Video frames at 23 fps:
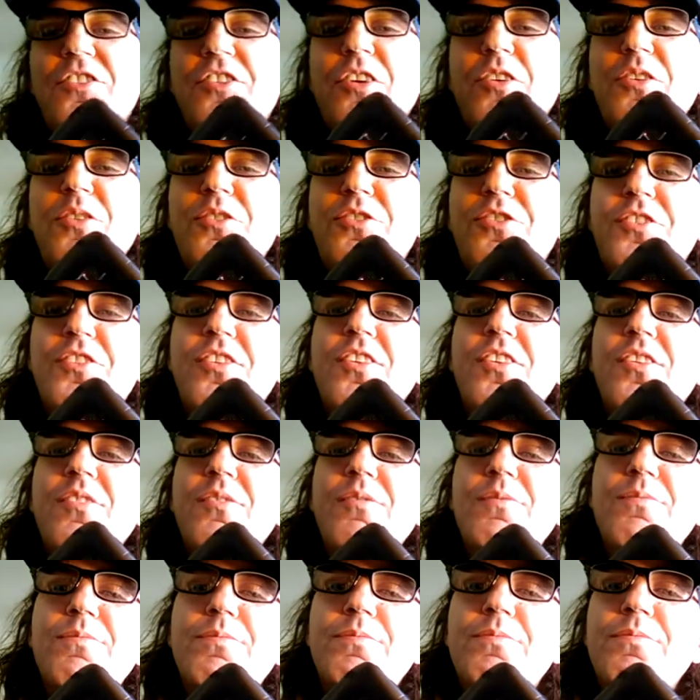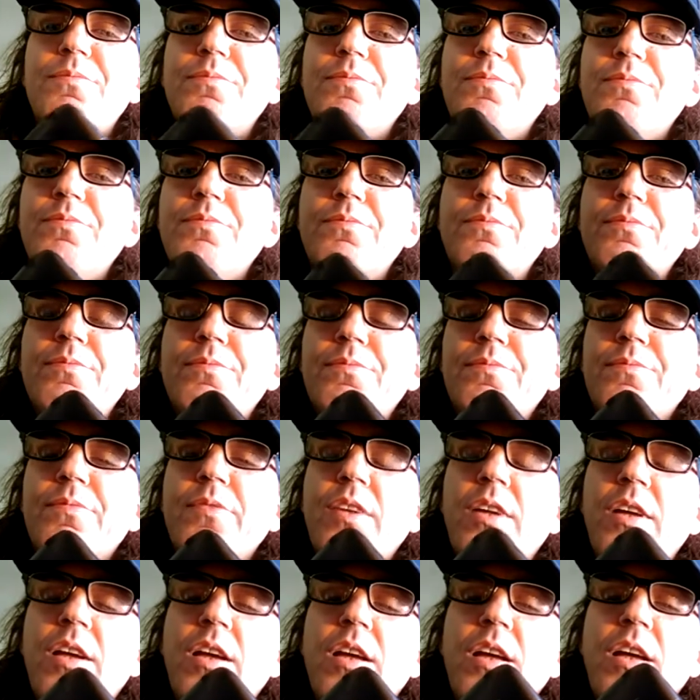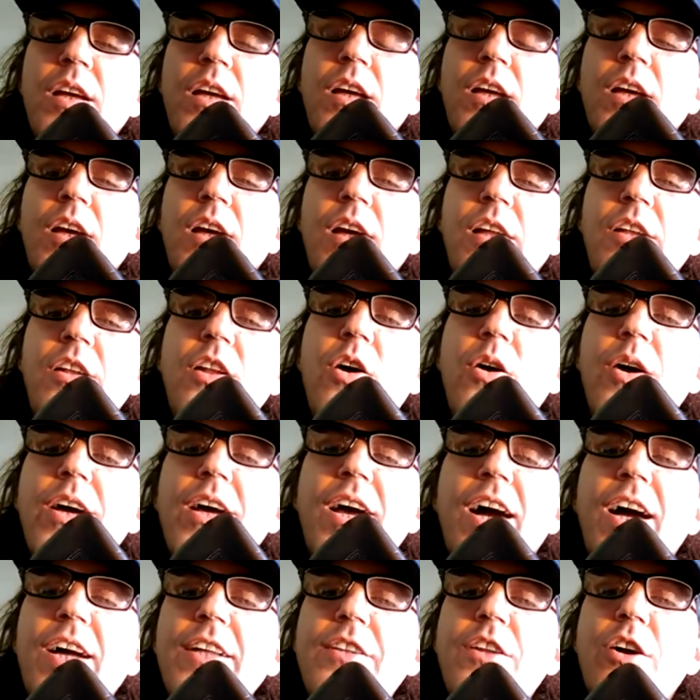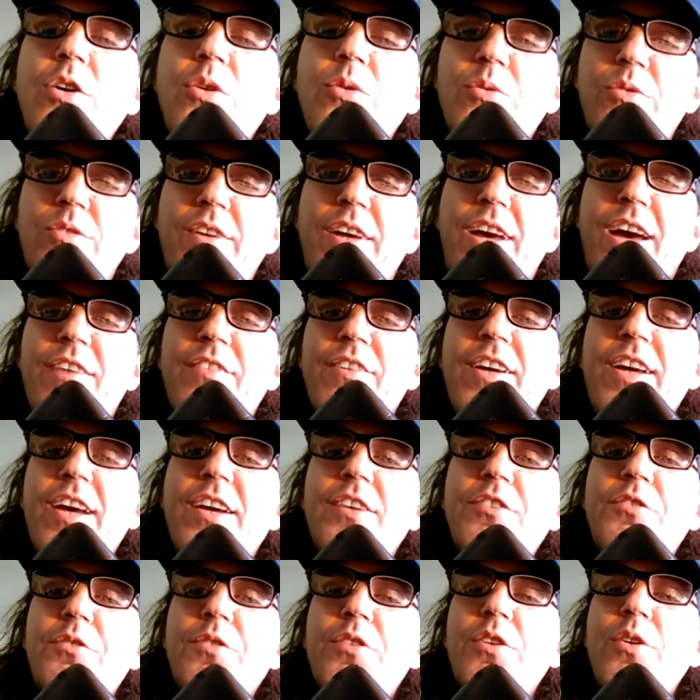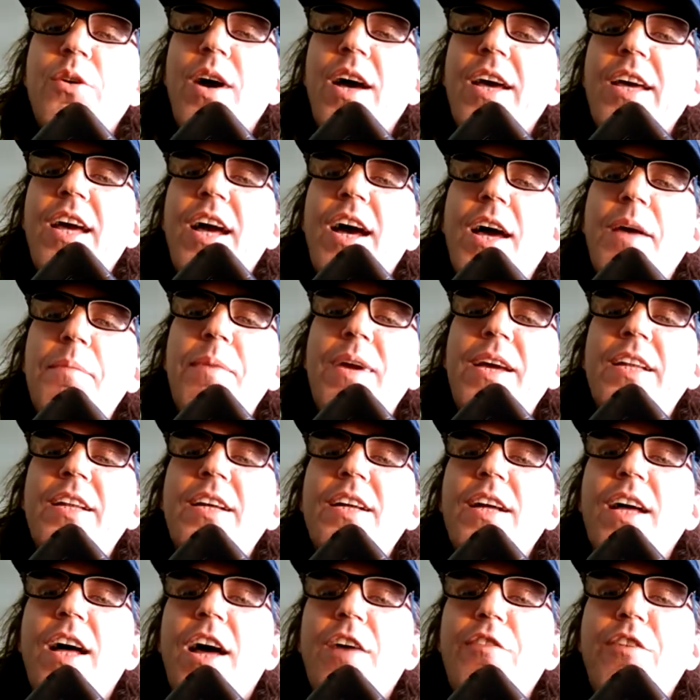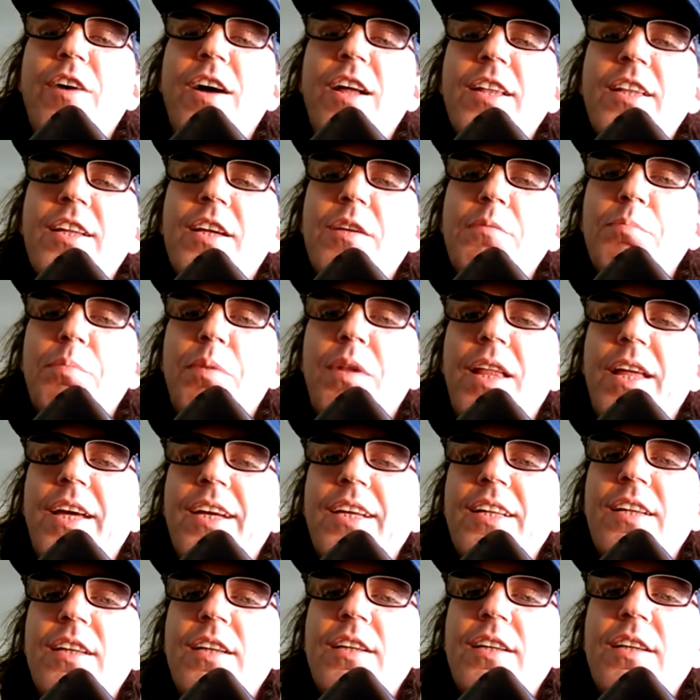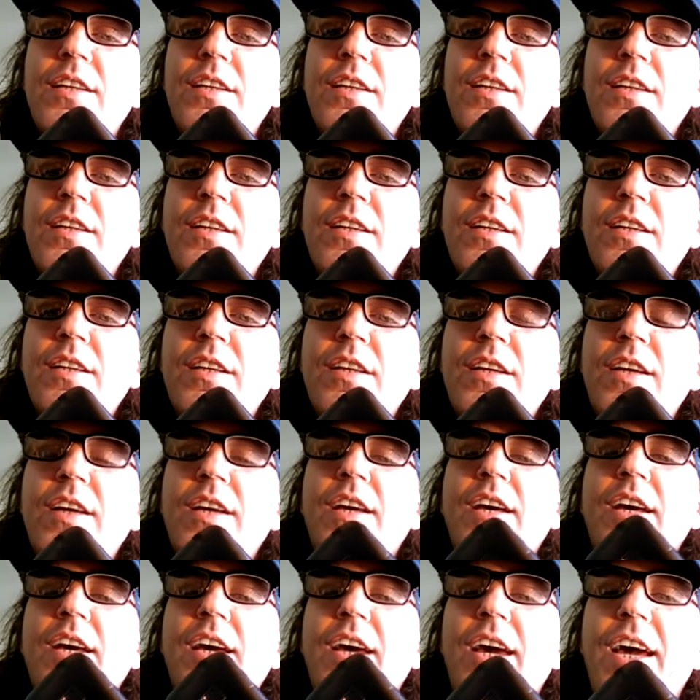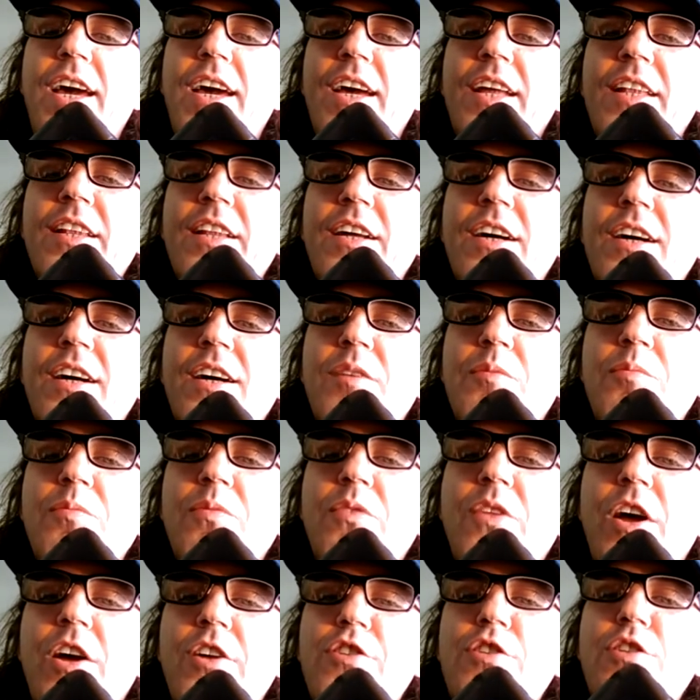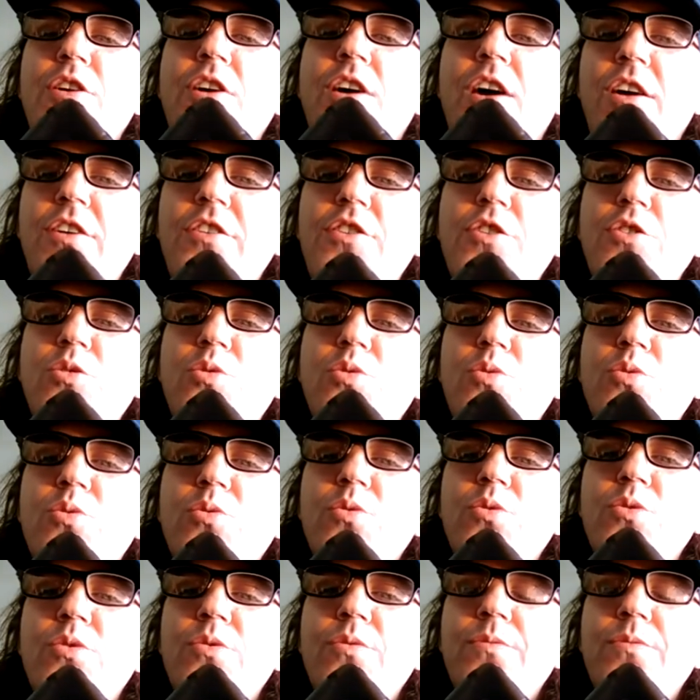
so, so, you have a case here with us? No, I, I don't have a case with you. I, I made a I filed a complaint, and um, are you are you